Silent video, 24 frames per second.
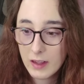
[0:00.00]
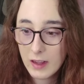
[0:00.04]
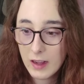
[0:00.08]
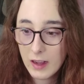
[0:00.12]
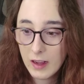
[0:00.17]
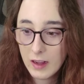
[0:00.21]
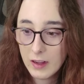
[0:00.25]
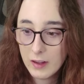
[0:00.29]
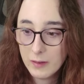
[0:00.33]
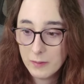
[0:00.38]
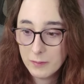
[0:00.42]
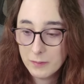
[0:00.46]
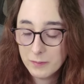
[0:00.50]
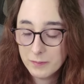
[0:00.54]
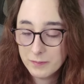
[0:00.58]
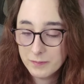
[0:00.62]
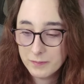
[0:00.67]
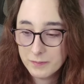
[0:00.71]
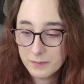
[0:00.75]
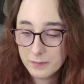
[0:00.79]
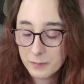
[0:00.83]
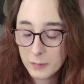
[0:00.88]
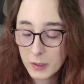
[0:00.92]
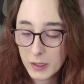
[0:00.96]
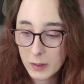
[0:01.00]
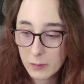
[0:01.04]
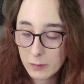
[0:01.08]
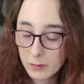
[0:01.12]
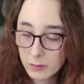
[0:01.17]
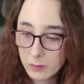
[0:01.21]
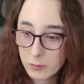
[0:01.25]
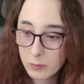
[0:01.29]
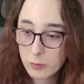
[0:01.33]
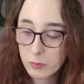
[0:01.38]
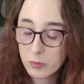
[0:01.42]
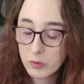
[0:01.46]
But it
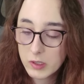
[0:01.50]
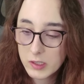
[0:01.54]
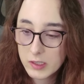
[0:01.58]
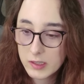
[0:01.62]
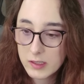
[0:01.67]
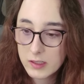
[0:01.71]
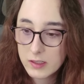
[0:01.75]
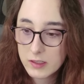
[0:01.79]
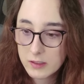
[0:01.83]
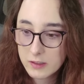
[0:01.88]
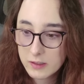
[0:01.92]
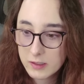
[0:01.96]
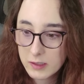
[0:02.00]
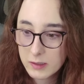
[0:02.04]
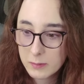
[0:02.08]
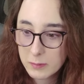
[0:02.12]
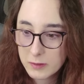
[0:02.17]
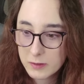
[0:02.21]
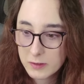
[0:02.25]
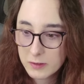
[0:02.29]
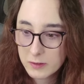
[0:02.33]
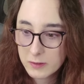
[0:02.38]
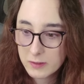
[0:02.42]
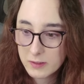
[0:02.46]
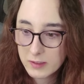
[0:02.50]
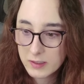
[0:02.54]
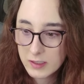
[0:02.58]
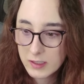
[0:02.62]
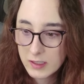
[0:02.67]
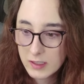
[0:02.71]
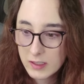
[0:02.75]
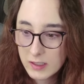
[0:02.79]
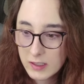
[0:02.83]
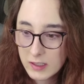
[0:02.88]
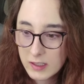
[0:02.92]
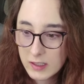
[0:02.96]
was really a good episode.
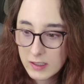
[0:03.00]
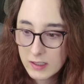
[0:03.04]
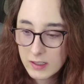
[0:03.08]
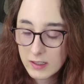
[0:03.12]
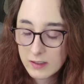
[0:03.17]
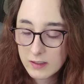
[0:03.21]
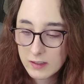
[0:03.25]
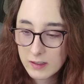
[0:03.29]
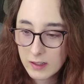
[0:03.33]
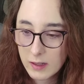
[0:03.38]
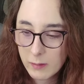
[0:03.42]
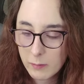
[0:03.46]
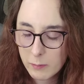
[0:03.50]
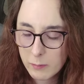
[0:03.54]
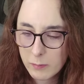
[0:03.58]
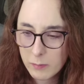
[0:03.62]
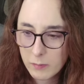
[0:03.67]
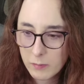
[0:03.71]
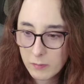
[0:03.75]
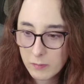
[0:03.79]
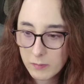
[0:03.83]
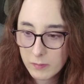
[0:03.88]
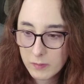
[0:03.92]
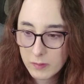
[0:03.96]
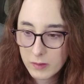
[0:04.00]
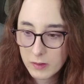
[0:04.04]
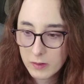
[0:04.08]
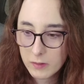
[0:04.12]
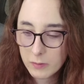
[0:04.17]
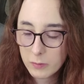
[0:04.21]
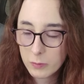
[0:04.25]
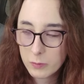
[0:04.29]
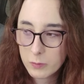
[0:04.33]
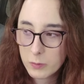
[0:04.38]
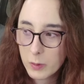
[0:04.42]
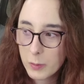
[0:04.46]

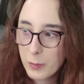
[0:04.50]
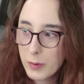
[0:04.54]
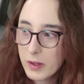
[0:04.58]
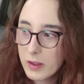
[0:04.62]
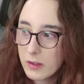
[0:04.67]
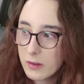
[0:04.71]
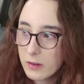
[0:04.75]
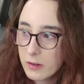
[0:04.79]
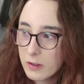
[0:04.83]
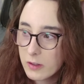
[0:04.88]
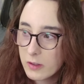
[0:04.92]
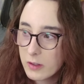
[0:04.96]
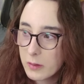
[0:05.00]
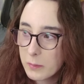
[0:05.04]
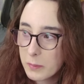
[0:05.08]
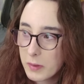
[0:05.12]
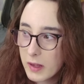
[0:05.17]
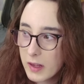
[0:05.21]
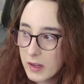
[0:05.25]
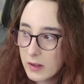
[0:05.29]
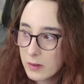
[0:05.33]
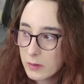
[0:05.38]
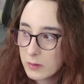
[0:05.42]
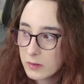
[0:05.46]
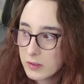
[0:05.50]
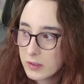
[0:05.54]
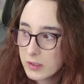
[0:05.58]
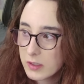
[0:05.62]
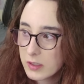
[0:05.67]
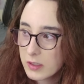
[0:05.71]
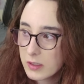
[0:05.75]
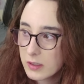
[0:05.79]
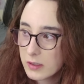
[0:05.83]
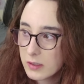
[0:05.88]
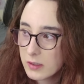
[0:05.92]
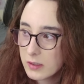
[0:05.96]
What we learned
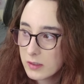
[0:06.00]
about